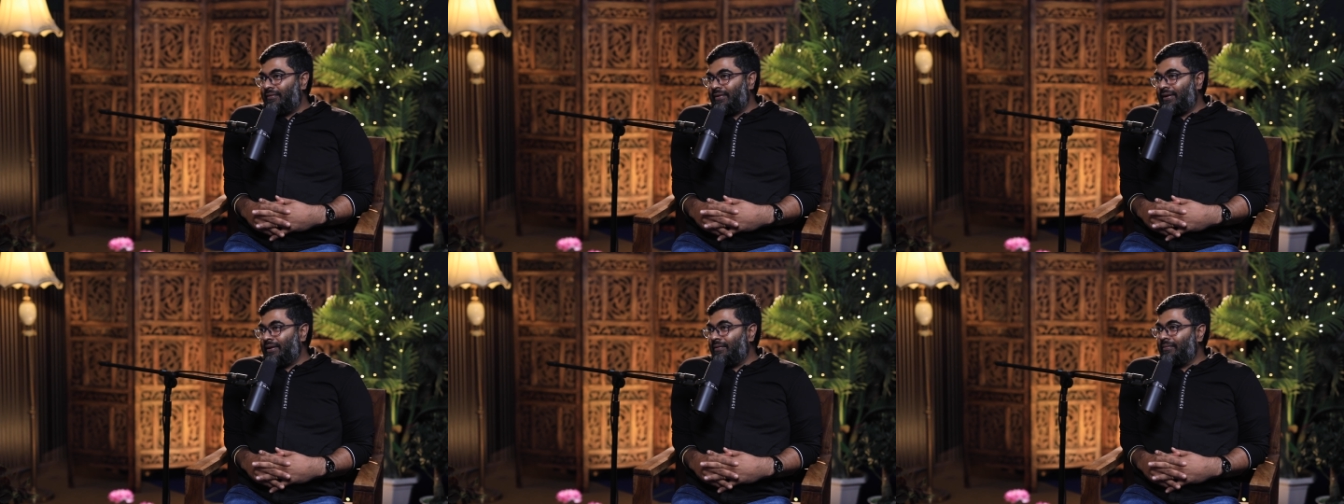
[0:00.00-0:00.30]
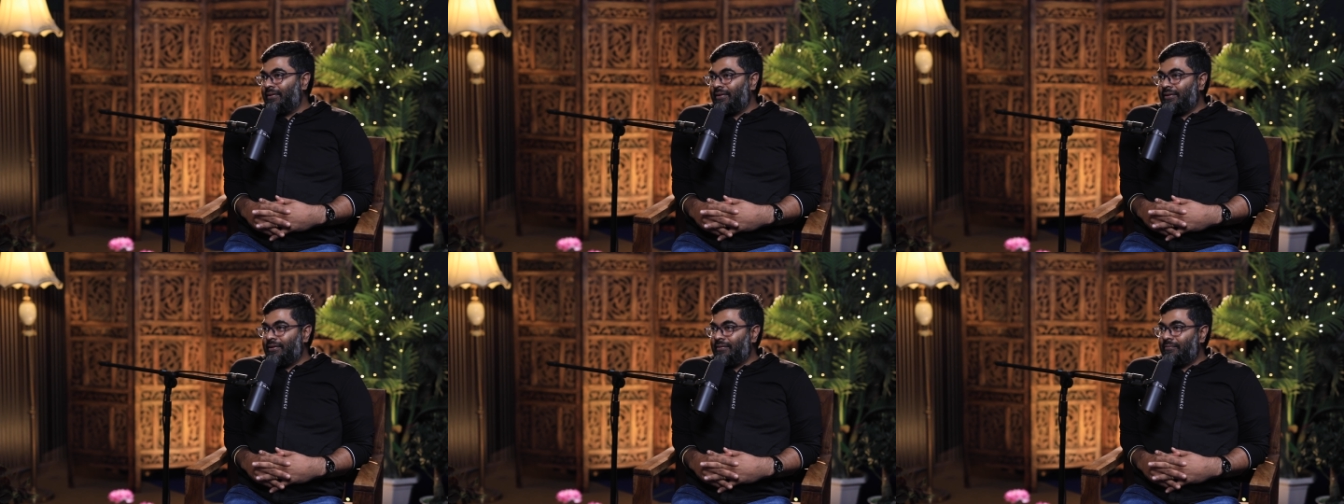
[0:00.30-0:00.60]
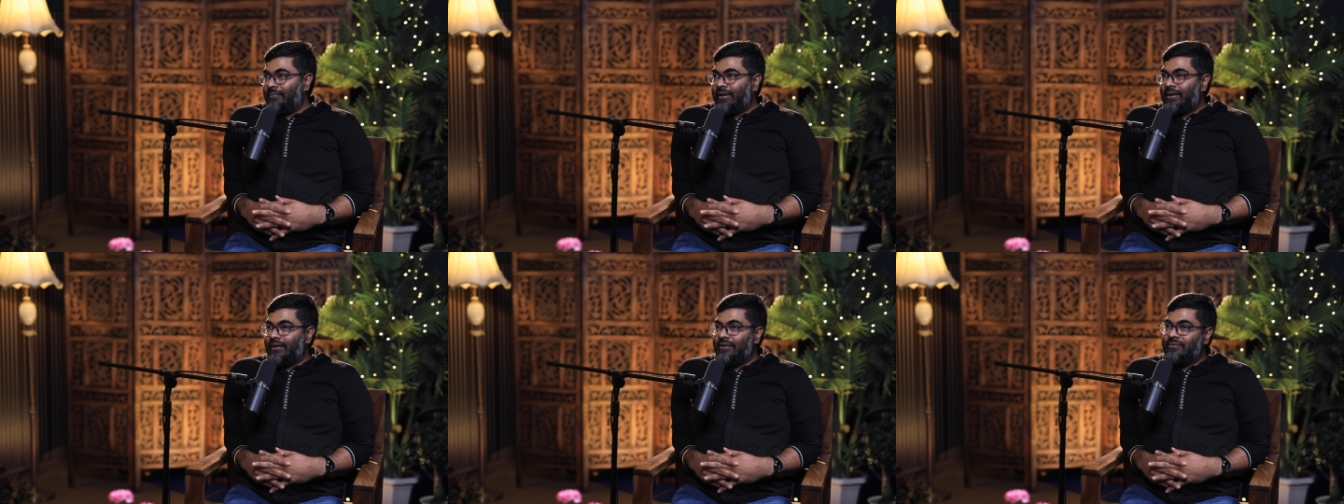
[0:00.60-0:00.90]
available in the
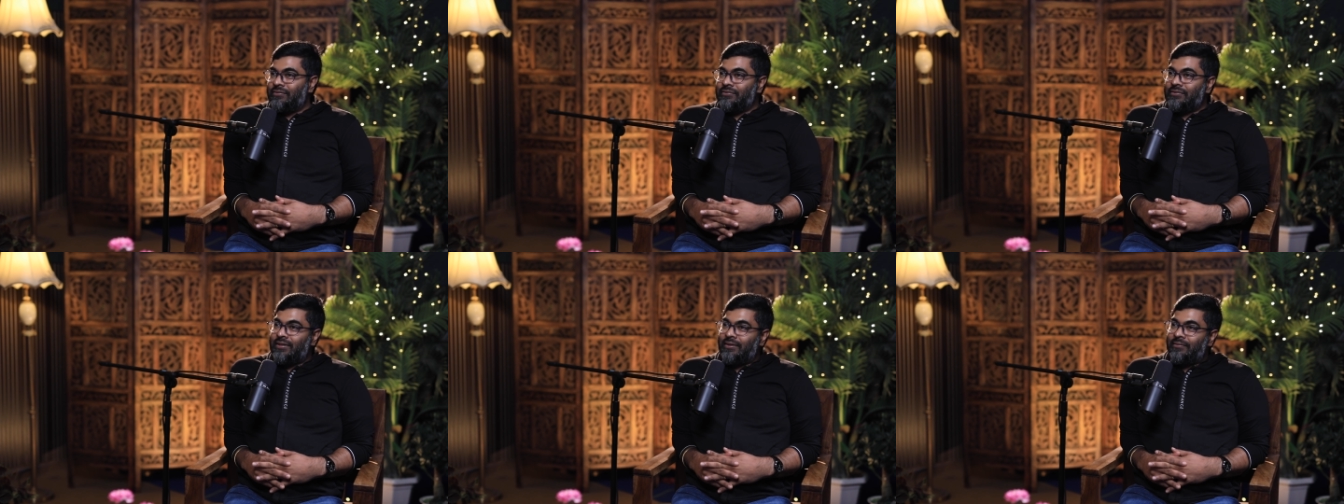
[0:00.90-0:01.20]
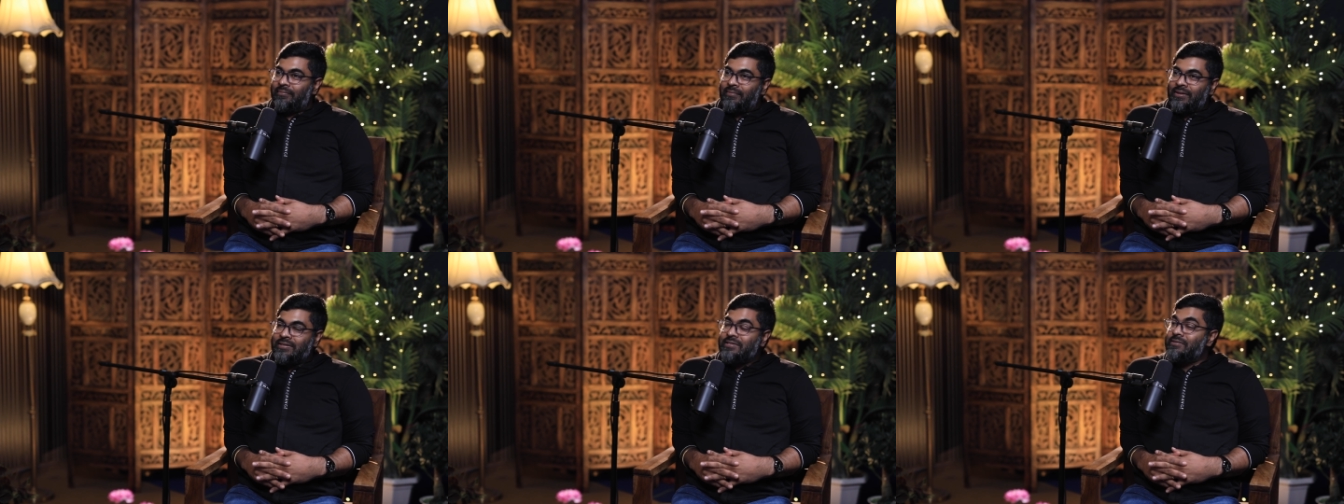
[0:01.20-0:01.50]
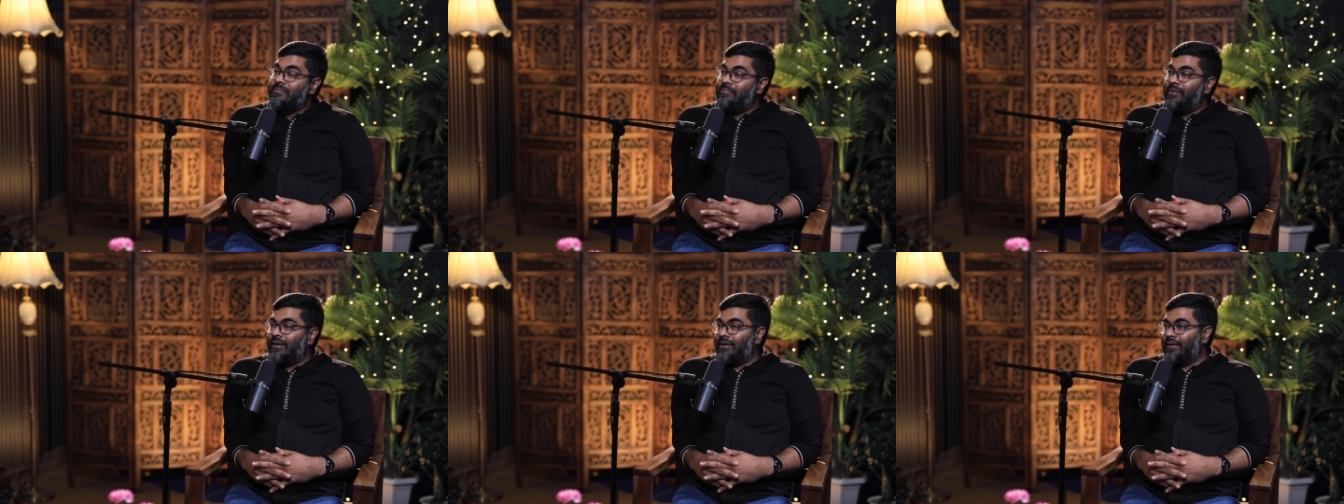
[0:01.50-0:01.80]
market which are
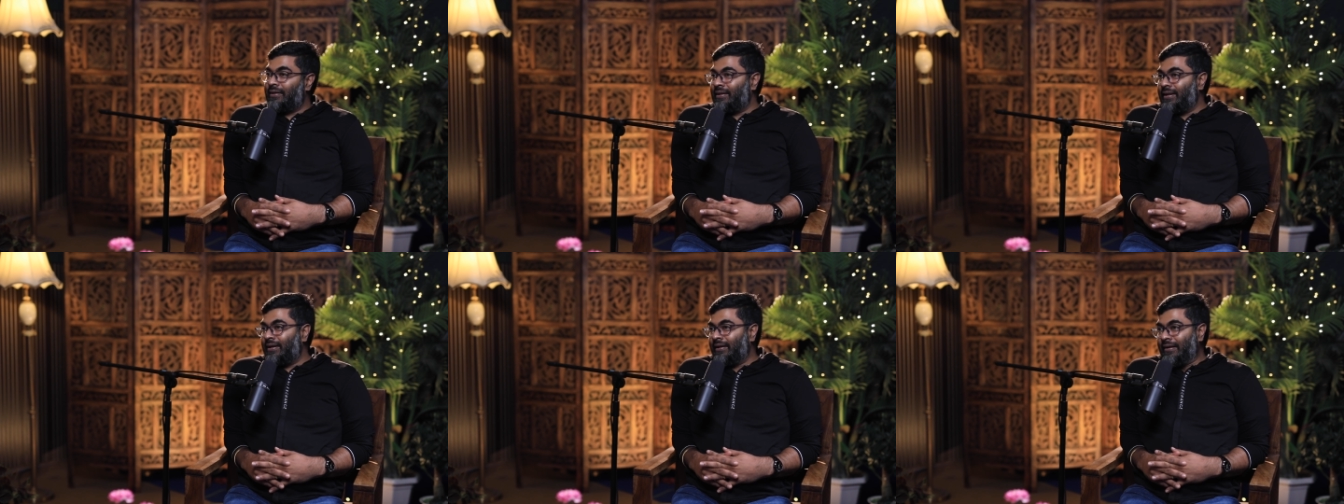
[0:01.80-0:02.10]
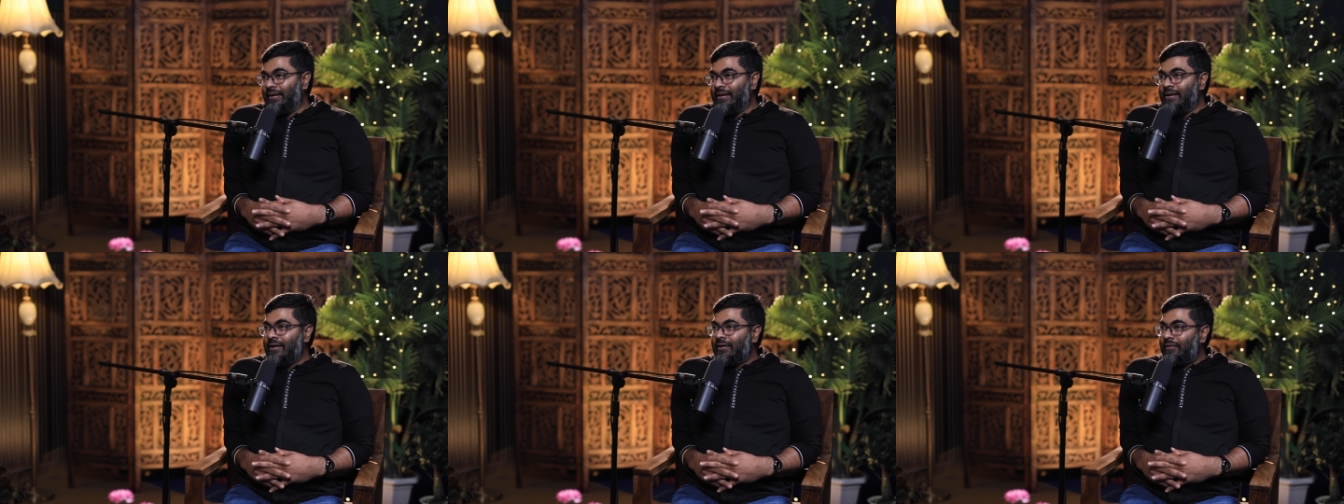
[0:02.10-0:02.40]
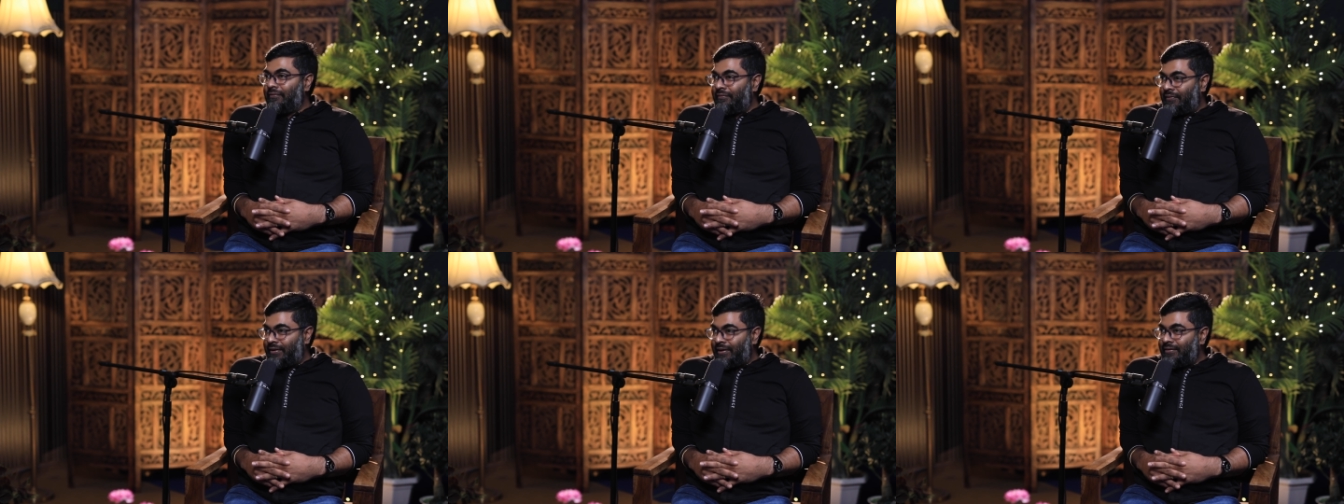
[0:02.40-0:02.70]
much better than
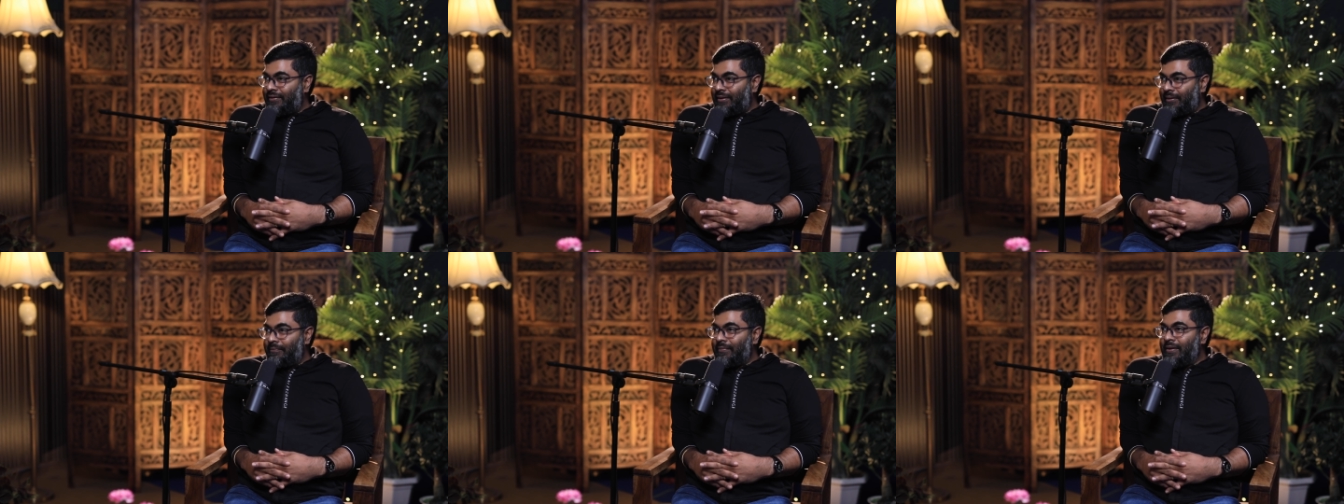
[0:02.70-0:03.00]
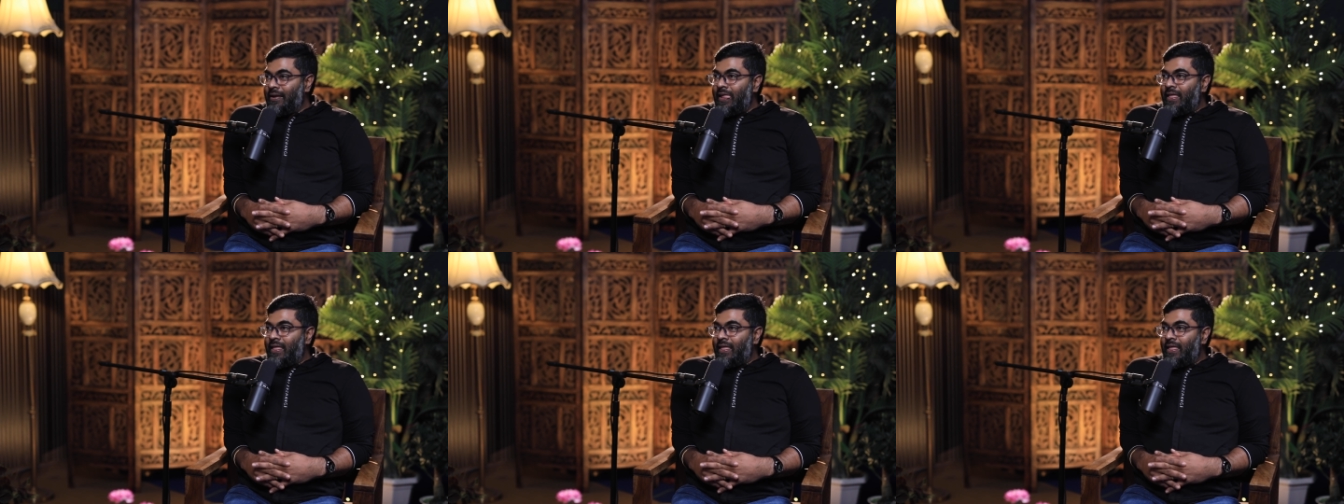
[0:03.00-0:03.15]
WhatsApp.